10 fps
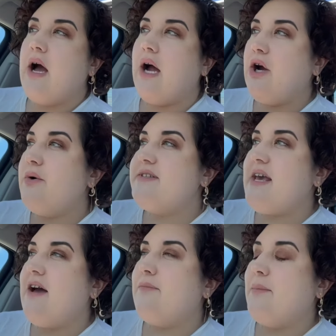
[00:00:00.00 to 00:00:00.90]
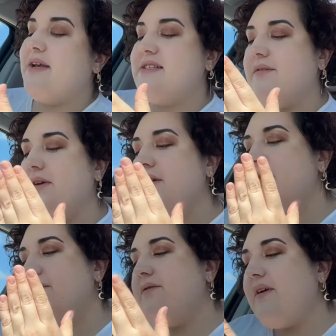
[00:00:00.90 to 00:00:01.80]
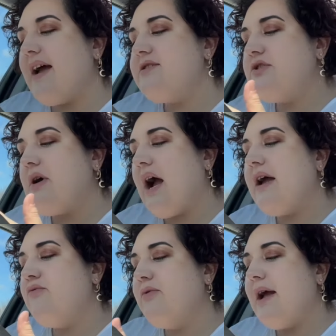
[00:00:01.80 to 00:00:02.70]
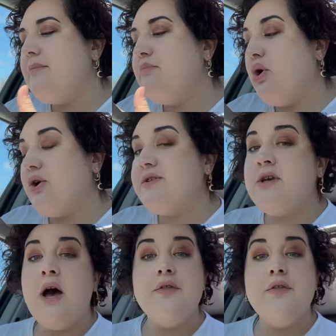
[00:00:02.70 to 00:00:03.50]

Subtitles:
I always have been, because I figured the faster I read books,